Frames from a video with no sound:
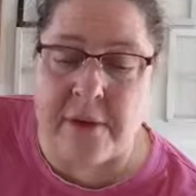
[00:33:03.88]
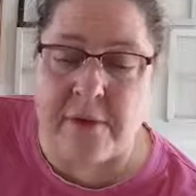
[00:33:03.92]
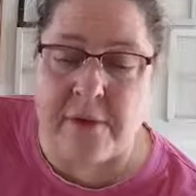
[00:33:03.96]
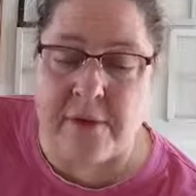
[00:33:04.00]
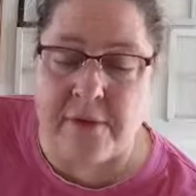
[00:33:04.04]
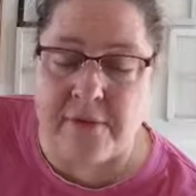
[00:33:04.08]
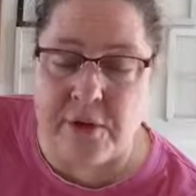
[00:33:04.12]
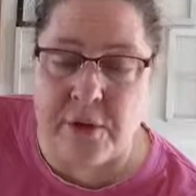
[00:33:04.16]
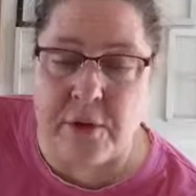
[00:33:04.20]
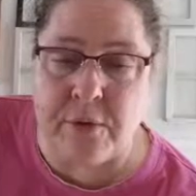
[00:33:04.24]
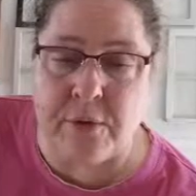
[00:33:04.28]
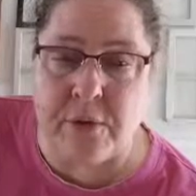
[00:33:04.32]
you
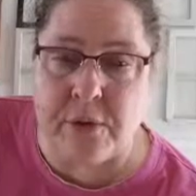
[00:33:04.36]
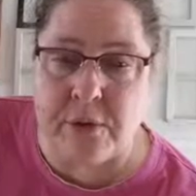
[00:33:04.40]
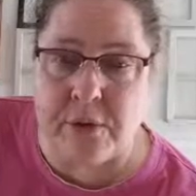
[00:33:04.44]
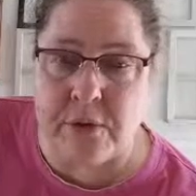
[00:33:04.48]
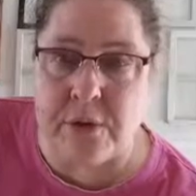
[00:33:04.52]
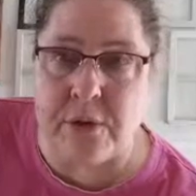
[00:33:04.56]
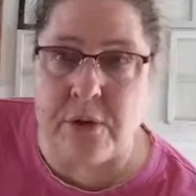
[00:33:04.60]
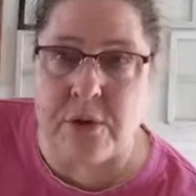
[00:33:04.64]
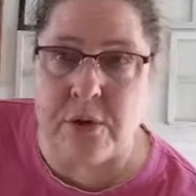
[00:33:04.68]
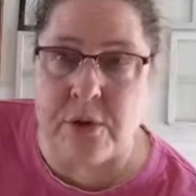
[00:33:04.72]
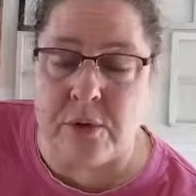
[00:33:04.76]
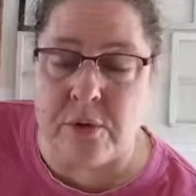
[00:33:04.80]
if you
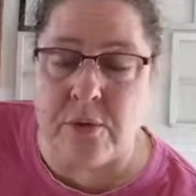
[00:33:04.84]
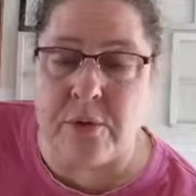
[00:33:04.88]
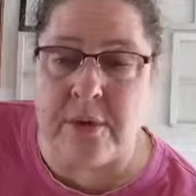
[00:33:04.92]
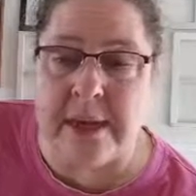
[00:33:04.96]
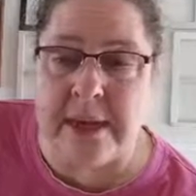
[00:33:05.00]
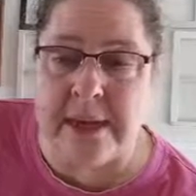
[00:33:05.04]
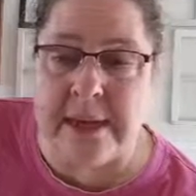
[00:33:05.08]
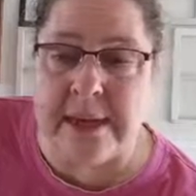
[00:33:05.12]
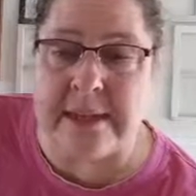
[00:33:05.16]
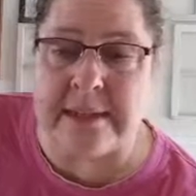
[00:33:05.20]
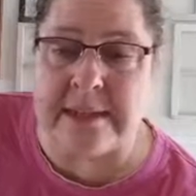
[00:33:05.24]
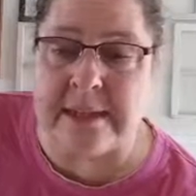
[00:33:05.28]
do
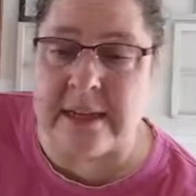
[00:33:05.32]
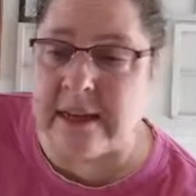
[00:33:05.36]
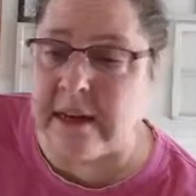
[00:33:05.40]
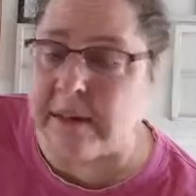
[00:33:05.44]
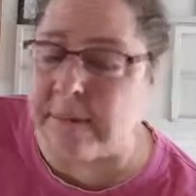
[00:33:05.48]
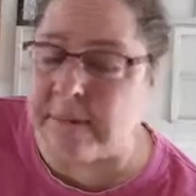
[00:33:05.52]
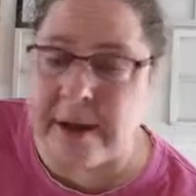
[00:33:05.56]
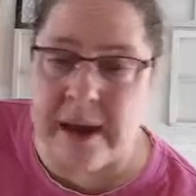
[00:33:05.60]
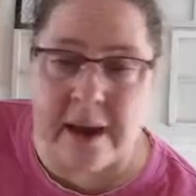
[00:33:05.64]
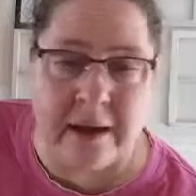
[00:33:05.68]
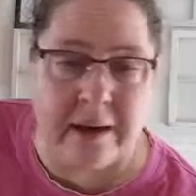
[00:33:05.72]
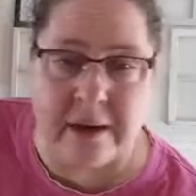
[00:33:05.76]
this, and
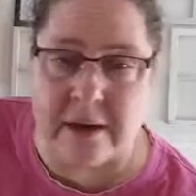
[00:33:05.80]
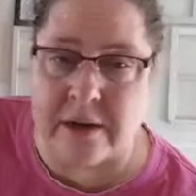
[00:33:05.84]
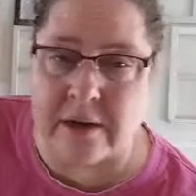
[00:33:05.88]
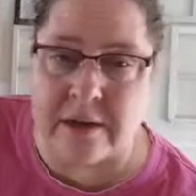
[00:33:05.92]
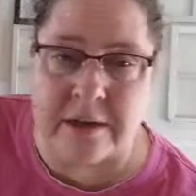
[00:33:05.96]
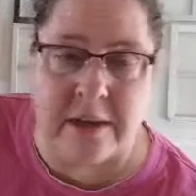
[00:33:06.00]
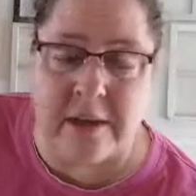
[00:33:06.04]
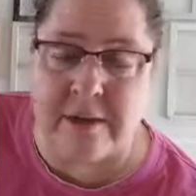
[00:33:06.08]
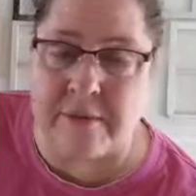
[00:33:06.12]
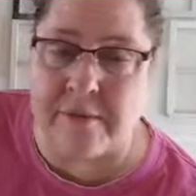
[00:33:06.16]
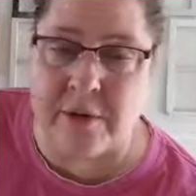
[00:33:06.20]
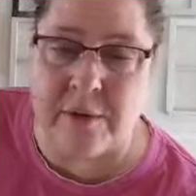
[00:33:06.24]
I'm not going to
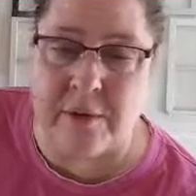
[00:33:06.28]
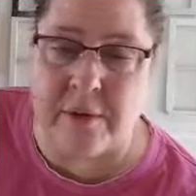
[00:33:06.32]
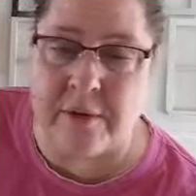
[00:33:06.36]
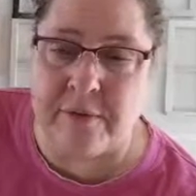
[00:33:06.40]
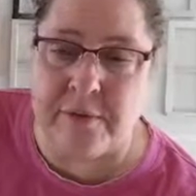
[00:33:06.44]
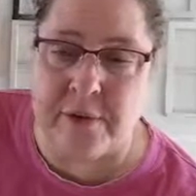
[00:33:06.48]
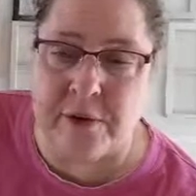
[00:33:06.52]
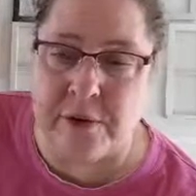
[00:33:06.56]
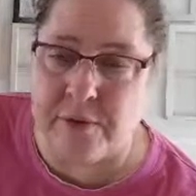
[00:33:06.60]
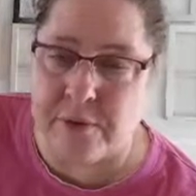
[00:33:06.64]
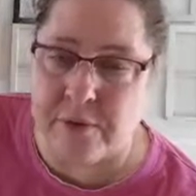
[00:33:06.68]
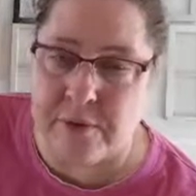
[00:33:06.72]
love you
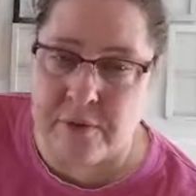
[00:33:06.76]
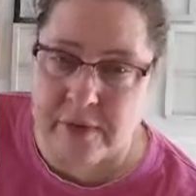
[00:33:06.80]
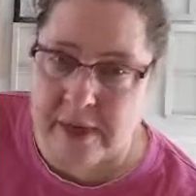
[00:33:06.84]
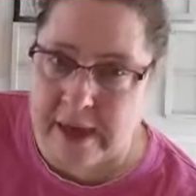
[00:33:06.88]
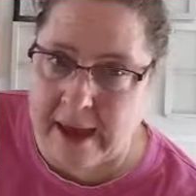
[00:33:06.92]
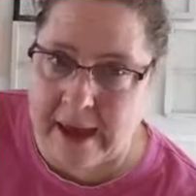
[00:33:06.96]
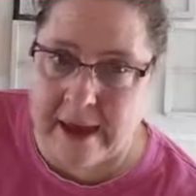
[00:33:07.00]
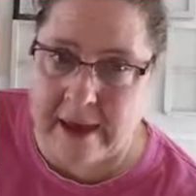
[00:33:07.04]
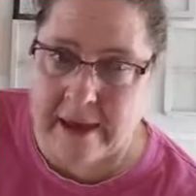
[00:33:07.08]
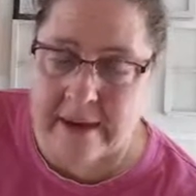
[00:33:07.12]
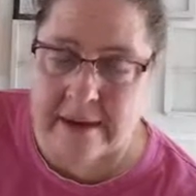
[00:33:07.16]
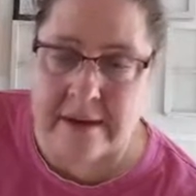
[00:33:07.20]
if you do
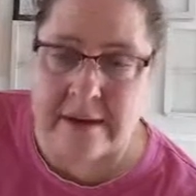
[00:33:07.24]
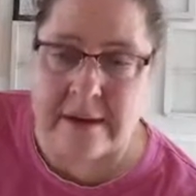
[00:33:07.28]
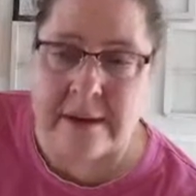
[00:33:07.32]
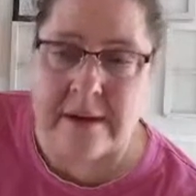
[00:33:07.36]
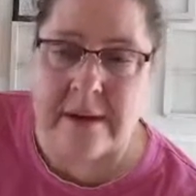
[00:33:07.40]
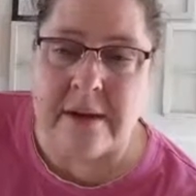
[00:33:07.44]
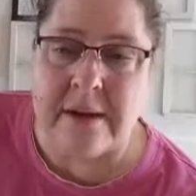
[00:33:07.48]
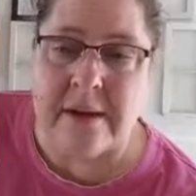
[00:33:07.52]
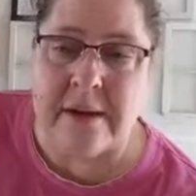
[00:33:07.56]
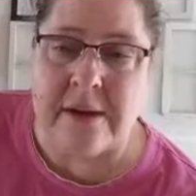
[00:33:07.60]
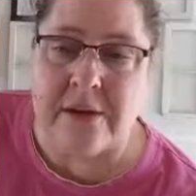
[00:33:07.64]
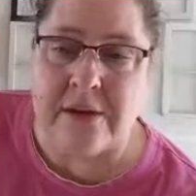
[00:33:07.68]
that.
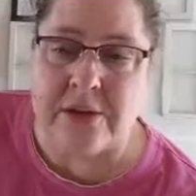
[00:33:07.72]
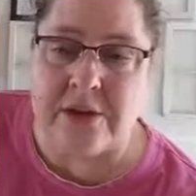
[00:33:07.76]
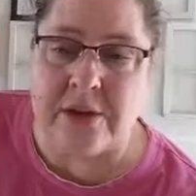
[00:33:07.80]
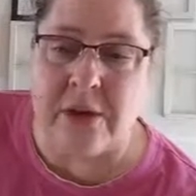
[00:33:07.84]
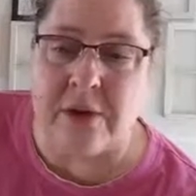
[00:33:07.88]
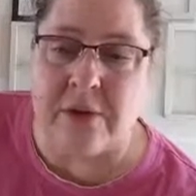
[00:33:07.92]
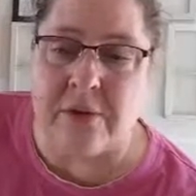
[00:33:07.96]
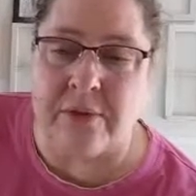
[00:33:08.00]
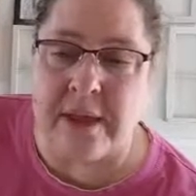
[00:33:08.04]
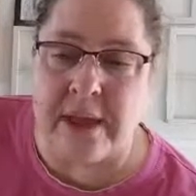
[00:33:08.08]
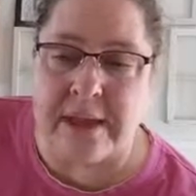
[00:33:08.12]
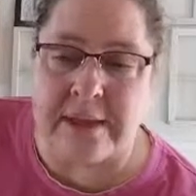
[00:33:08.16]

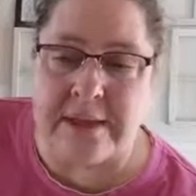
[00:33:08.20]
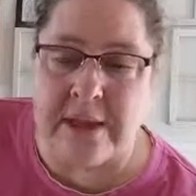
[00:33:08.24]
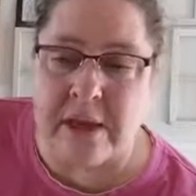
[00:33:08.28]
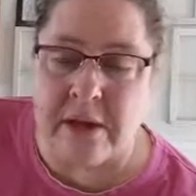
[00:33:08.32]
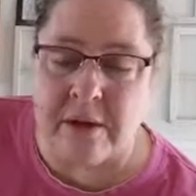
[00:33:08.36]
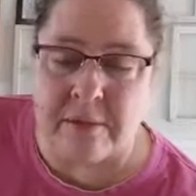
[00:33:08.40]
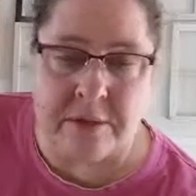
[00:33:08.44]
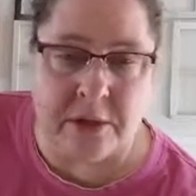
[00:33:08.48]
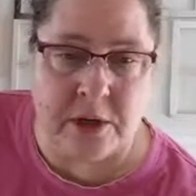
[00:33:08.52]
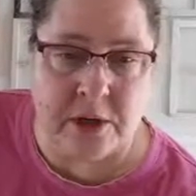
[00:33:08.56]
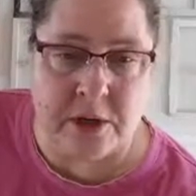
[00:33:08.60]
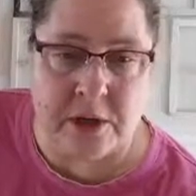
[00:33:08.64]
So that's how
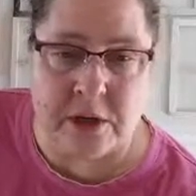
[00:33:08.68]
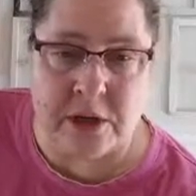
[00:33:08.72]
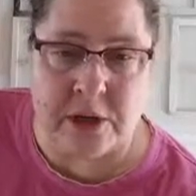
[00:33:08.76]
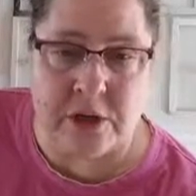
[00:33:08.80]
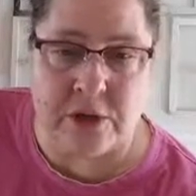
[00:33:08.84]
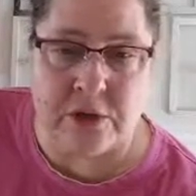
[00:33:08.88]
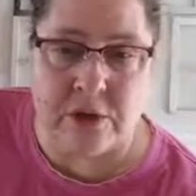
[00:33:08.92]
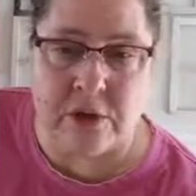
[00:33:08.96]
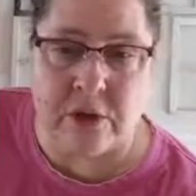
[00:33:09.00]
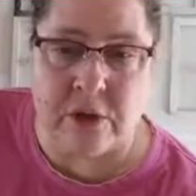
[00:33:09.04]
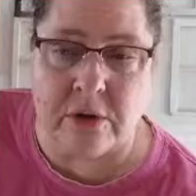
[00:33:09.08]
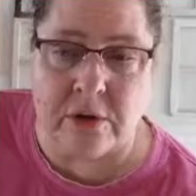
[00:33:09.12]
I'm going to
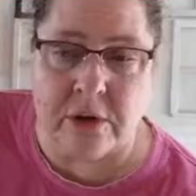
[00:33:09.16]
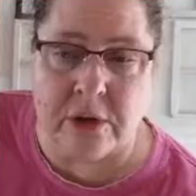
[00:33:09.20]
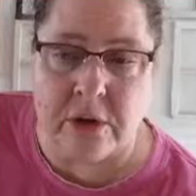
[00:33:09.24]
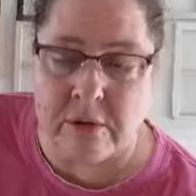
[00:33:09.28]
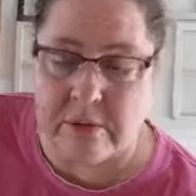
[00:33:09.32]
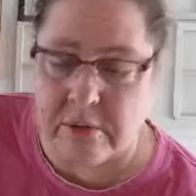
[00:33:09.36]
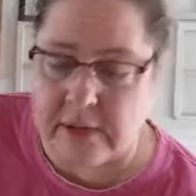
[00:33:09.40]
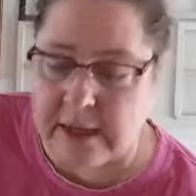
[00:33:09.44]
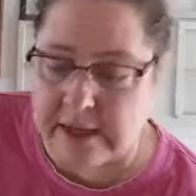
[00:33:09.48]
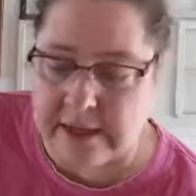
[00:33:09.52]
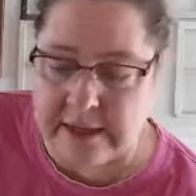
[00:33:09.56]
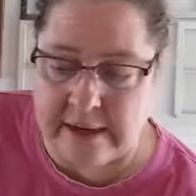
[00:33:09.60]
control you.
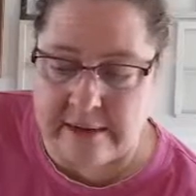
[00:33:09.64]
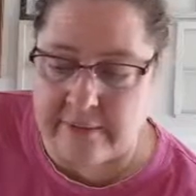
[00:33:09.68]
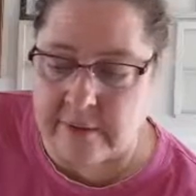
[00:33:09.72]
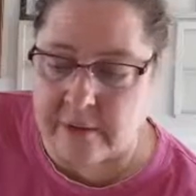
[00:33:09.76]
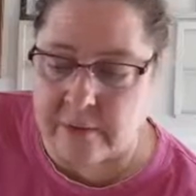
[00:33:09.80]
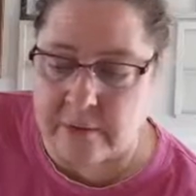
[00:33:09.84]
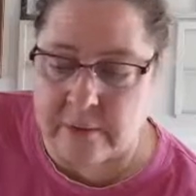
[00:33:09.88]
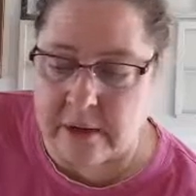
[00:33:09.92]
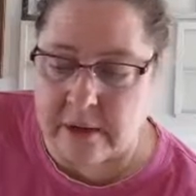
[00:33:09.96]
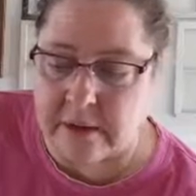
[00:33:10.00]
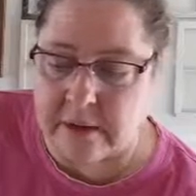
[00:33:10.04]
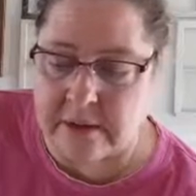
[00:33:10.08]
That never
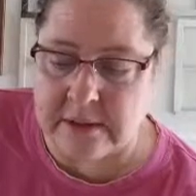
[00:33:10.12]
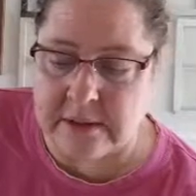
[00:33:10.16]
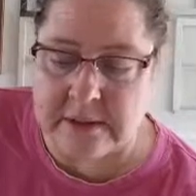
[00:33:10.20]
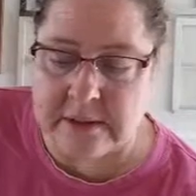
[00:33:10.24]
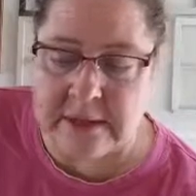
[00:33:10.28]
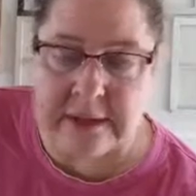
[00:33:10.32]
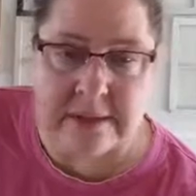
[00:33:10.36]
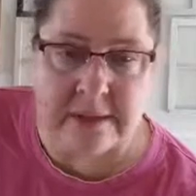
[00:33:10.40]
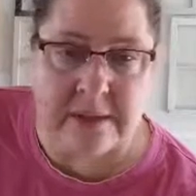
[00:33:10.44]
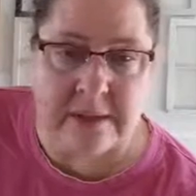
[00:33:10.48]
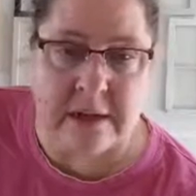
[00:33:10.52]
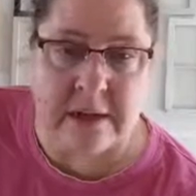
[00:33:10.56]
works.
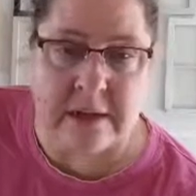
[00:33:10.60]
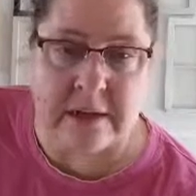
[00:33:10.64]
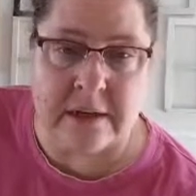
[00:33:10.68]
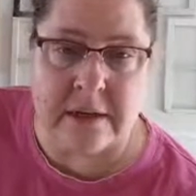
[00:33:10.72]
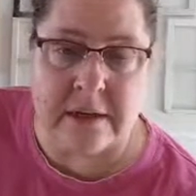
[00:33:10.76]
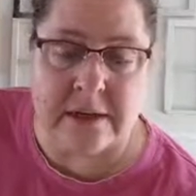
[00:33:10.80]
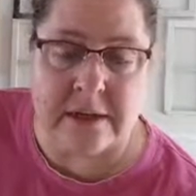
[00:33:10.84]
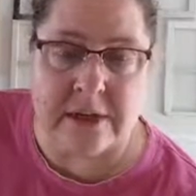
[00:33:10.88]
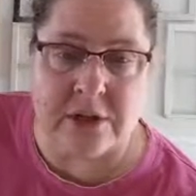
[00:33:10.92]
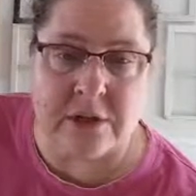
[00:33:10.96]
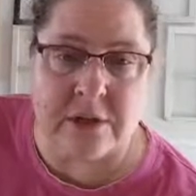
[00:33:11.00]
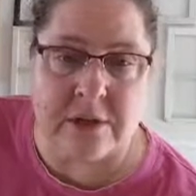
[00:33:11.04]
That's not
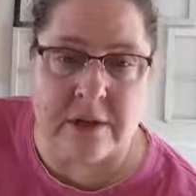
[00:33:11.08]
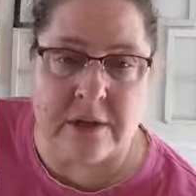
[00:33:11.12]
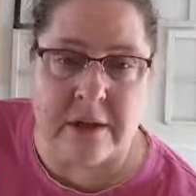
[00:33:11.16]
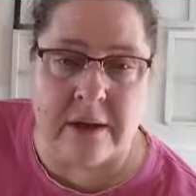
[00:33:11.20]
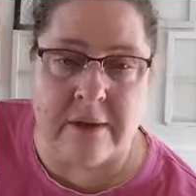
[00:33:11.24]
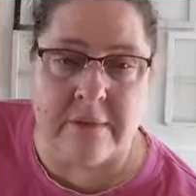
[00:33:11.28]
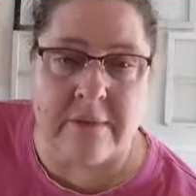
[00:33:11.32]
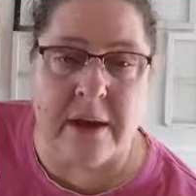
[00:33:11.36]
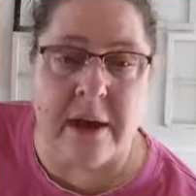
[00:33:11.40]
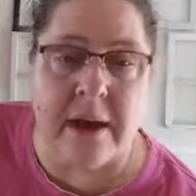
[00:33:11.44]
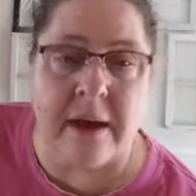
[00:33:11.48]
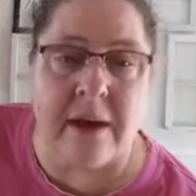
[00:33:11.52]
unconditional
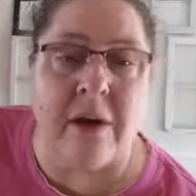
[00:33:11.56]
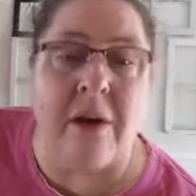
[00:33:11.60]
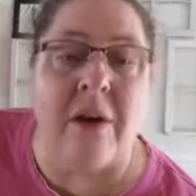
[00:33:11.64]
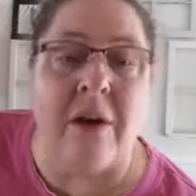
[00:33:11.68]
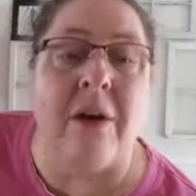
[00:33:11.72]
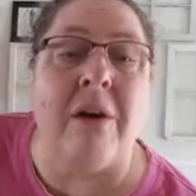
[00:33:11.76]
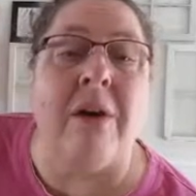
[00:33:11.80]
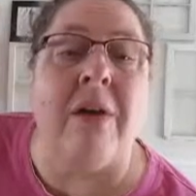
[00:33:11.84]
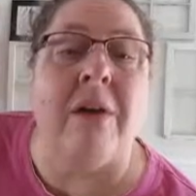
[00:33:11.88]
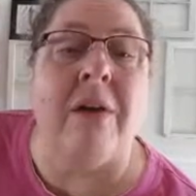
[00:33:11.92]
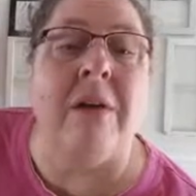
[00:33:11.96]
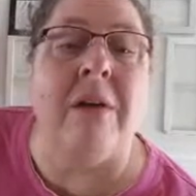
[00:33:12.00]
love at
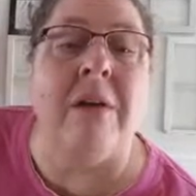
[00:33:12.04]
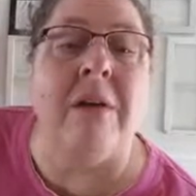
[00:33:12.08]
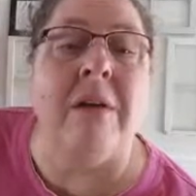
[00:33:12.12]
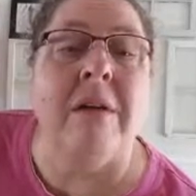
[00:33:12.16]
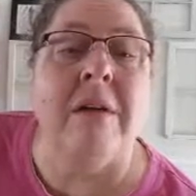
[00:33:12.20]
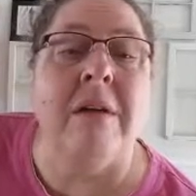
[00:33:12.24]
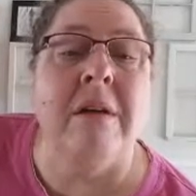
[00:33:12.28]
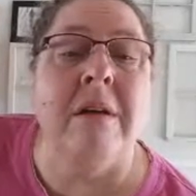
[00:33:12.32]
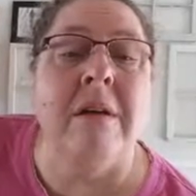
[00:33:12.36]
all.